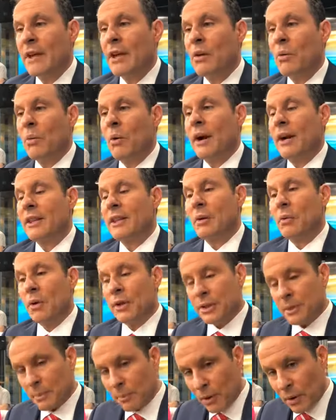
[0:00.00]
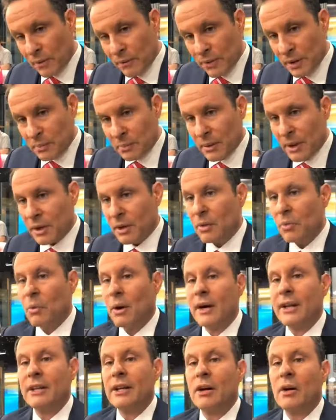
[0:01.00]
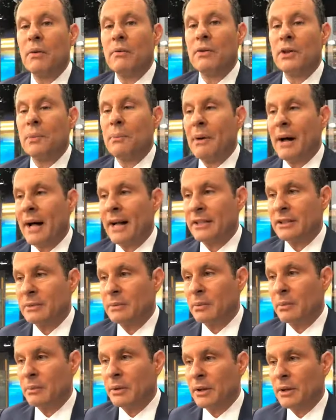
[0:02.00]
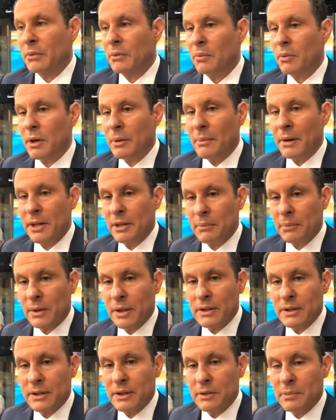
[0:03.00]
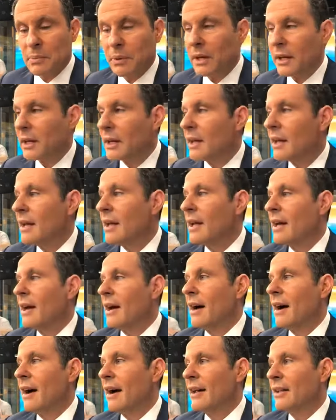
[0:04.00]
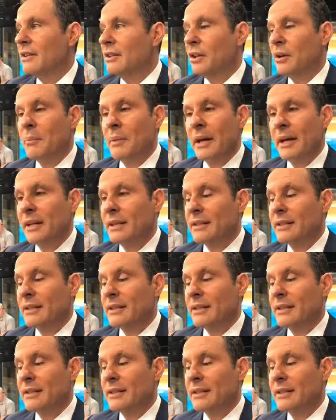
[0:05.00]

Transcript: Why do they want the perfect bill? Why didn't they go for the possible bill? What about the president's big deal-making